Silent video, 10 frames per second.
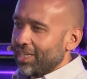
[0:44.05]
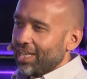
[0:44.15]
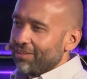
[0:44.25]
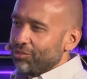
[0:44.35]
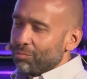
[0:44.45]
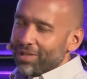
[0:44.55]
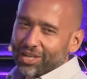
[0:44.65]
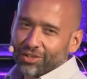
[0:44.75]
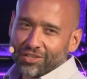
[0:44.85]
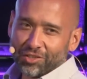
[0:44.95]
I have no
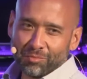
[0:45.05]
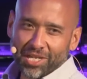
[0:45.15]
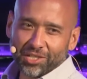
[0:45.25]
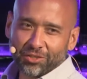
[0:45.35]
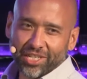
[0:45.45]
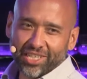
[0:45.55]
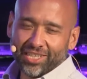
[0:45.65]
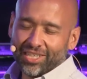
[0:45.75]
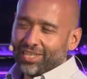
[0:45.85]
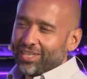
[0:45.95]
background, no pedigree,
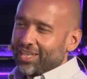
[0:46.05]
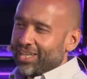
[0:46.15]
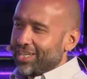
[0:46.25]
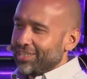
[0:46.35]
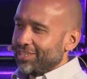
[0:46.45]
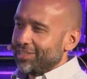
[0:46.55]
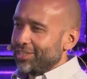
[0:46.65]
and